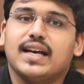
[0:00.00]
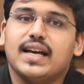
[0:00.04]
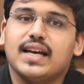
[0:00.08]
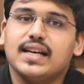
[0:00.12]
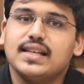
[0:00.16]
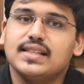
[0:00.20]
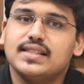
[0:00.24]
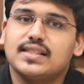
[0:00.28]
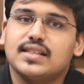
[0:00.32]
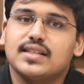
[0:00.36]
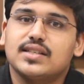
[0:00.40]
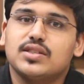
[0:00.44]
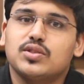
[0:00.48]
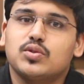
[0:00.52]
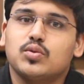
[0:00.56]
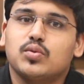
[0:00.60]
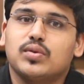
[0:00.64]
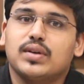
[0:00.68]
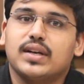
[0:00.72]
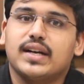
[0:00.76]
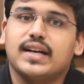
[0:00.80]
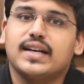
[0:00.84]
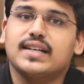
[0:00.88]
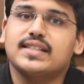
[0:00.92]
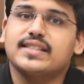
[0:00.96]
access to
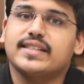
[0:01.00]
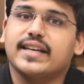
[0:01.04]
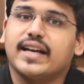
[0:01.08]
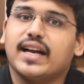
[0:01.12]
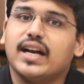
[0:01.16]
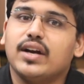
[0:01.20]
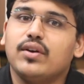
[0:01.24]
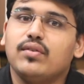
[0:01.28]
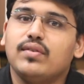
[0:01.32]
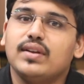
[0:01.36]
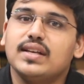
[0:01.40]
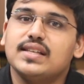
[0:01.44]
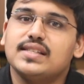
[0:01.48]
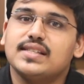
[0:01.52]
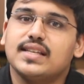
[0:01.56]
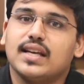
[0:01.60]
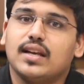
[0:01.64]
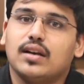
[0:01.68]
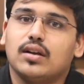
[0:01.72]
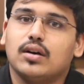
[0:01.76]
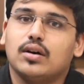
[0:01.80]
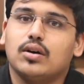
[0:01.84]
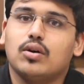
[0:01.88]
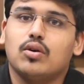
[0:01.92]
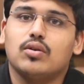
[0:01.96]
create secondary
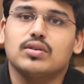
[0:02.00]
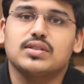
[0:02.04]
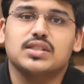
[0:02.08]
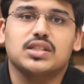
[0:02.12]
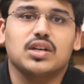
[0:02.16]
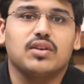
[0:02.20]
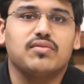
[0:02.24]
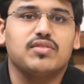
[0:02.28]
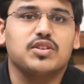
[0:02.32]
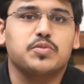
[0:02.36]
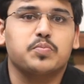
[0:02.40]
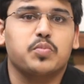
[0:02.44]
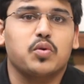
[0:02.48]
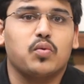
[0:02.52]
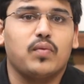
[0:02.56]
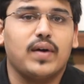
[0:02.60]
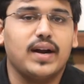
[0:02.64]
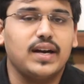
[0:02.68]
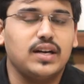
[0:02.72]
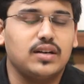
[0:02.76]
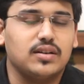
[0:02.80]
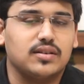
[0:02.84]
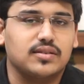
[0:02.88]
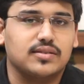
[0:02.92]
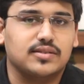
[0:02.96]
seller or service
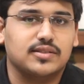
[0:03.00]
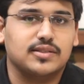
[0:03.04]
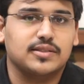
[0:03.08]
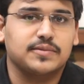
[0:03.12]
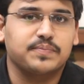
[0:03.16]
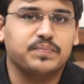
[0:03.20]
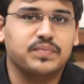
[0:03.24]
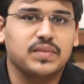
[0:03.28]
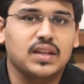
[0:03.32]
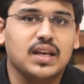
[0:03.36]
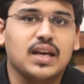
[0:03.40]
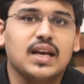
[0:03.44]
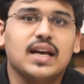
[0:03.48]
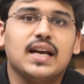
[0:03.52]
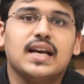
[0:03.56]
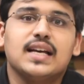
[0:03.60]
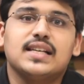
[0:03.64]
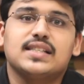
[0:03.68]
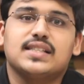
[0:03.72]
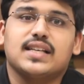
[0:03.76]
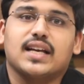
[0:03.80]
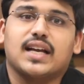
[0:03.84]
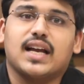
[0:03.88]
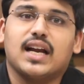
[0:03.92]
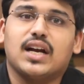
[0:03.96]
providers.
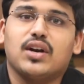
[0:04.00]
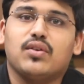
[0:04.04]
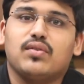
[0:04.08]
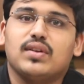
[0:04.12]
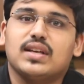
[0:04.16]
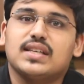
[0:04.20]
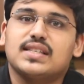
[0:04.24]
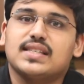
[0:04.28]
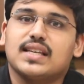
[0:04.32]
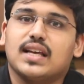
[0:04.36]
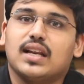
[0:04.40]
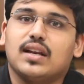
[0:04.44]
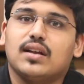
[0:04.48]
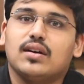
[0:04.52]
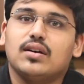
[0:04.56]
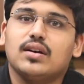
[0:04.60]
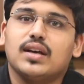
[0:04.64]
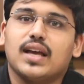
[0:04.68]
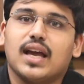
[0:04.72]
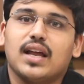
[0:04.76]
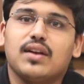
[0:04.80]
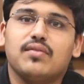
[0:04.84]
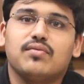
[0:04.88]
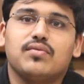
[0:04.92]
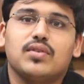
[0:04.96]
Secondary seller
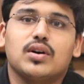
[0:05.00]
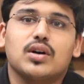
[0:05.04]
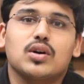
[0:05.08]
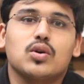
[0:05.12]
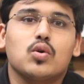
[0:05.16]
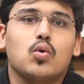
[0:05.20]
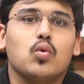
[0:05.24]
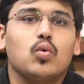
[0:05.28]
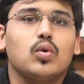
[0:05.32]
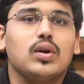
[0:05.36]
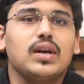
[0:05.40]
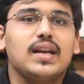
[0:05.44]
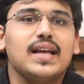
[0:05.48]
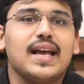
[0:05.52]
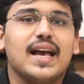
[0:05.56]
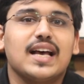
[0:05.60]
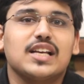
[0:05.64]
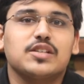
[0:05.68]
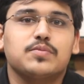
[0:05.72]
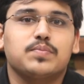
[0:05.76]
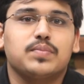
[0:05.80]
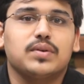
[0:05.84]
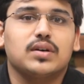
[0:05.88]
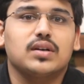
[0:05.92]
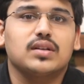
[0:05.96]
can work only
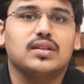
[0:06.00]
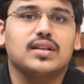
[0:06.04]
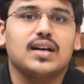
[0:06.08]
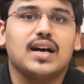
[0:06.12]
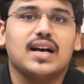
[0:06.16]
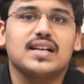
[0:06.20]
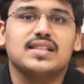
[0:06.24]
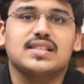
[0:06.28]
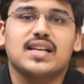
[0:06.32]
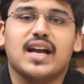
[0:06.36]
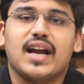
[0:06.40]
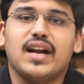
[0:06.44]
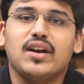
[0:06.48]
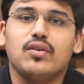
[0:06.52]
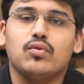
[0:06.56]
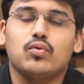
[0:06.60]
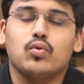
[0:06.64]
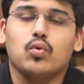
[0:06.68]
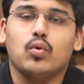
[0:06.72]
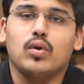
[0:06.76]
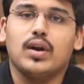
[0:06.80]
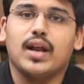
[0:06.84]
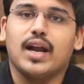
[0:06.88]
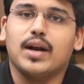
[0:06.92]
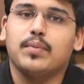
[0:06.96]
as per the assigned
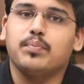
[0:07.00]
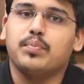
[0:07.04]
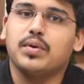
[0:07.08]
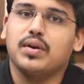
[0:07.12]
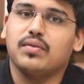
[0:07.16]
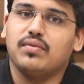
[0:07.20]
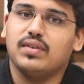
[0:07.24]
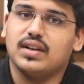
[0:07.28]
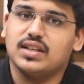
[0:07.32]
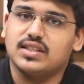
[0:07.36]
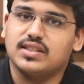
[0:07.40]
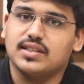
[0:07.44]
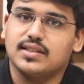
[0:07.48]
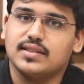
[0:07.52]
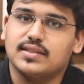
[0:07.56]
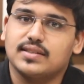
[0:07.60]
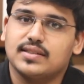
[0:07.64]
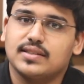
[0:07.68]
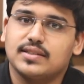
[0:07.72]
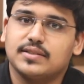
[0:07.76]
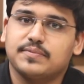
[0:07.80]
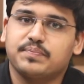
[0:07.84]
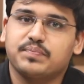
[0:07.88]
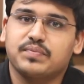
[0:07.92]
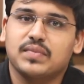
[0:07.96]
role and
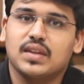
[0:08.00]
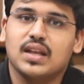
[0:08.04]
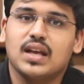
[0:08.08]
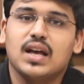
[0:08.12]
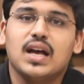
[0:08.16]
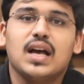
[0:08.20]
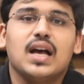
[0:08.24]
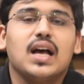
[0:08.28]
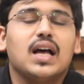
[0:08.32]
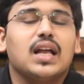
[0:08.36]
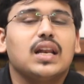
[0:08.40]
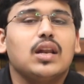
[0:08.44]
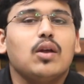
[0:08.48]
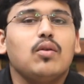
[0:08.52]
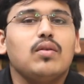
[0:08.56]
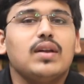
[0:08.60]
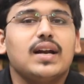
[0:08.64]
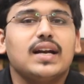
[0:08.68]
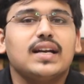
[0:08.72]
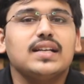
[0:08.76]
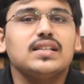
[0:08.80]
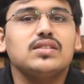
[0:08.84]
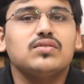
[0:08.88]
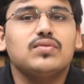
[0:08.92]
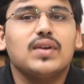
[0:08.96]
privileges. Now
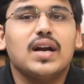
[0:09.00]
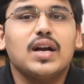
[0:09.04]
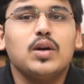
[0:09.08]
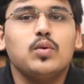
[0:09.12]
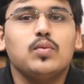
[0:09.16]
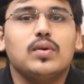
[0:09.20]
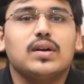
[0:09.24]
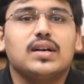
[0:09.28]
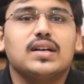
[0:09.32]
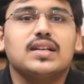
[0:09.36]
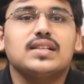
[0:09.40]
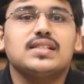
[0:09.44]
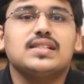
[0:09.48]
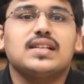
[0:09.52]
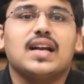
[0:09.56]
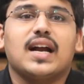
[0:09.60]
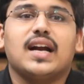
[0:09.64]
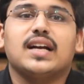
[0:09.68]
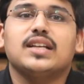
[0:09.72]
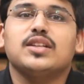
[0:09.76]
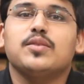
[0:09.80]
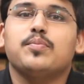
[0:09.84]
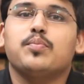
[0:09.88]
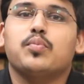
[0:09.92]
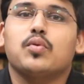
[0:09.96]
let us try to
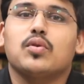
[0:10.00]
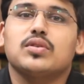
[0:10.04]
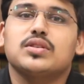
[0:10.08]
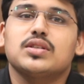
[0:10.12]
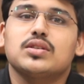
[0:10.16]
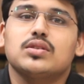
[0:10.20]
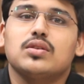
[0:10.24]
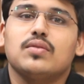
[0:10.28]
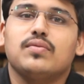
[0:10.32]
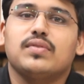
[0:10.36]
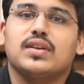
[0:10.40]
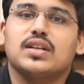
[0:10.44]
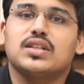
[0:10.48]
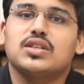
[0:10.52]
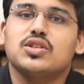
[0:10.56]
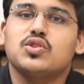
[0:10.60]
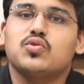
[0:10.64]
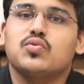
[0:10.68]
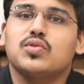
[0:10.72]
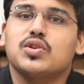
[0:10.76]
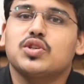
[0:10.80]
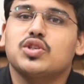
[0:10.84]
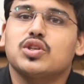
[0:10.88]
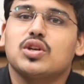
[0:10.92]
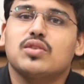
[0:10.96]
understand the process of
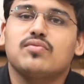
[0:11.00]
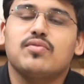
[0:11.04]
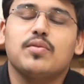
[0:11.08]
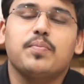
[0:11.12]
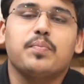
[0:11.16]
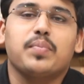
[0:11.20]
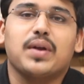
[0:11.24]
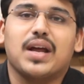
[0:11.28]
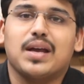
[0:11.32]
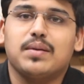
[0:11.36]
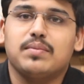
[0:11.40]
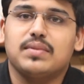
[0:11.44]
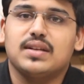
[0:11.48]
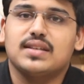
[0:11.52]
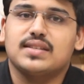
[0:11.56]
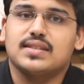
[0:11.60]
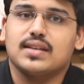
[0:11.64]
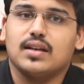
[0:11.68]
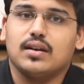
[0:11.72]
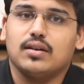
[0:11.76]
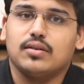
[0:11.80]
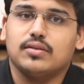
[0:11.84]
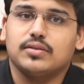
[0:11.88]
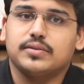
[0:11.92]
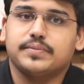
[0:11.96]
registration of a primary
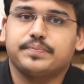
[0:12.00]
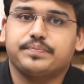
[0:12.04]
seller.